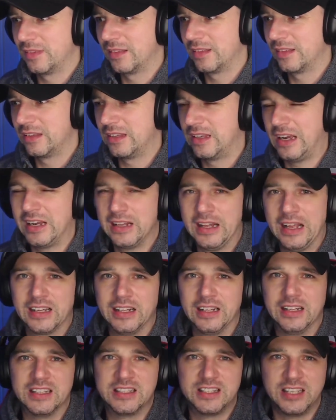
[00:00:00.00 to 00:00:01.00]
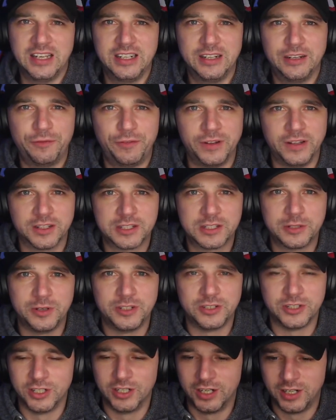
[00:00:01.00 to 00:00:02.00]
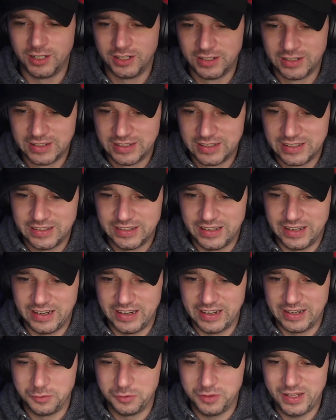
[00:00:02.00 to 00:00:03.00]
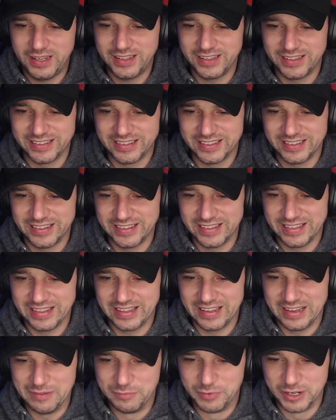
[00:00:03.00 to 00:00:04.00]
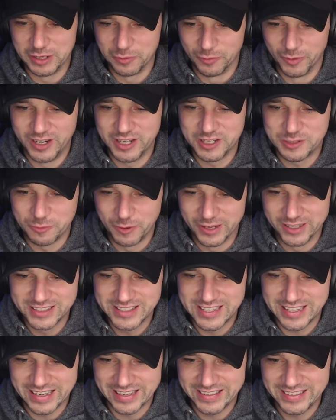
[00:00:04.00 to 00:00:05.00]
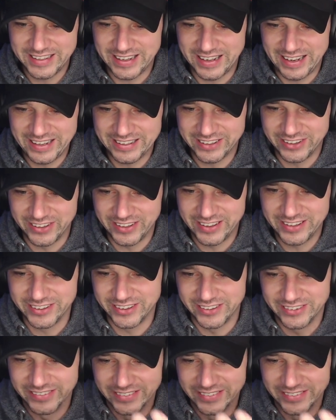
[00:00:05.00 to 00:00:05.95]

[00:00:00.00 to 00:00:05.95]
Had like a Latina feel to it, you know. Like, but it worked well together. Hang on.